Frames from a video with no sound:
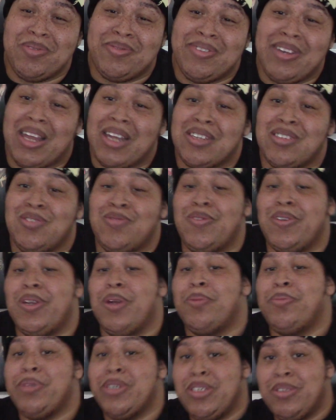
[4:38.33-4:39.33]
If you like this
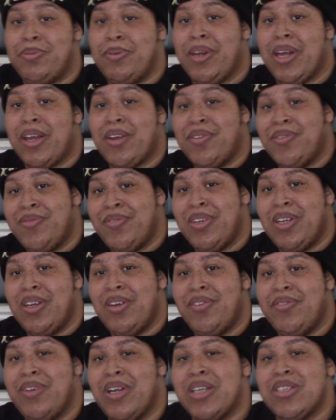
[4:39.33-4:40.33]
video, please put like on the
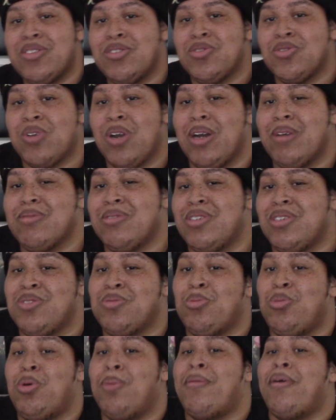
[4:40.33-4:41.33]
video. If you like, subscribe, to see
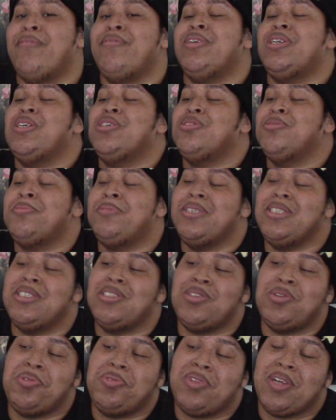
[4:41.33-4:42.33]
some more of my videos, please
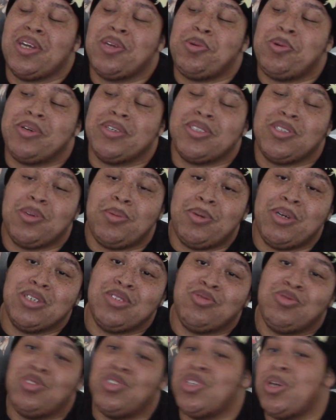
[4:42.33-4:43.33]
do. Thank you all so
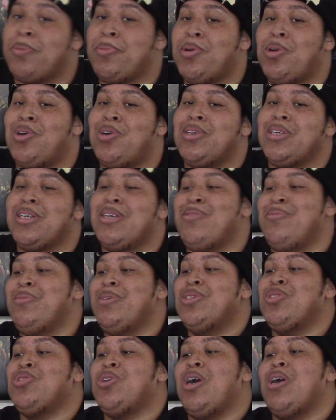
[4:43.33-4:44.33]
much for jumping on and giving
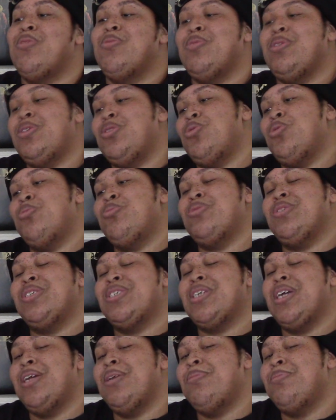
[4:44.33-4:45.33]
me a try. I really do
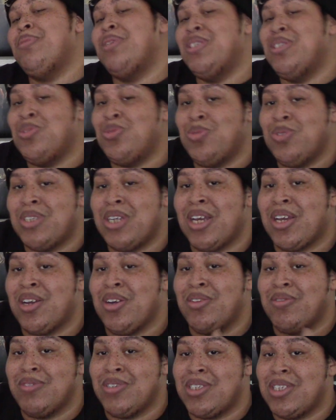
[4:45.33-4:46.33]
appreciate it. Please do take
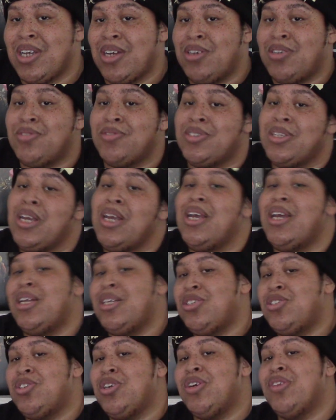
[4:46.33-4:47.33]
care of yourselves
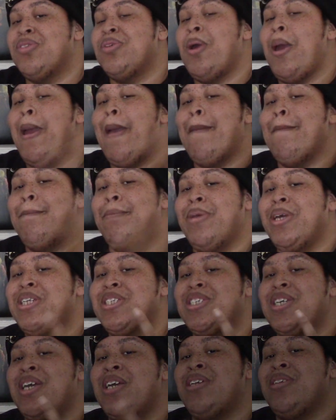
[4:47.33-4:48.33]
and each other.
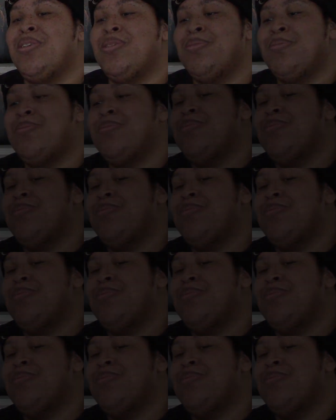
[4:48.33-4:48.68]
Peace, geekdom.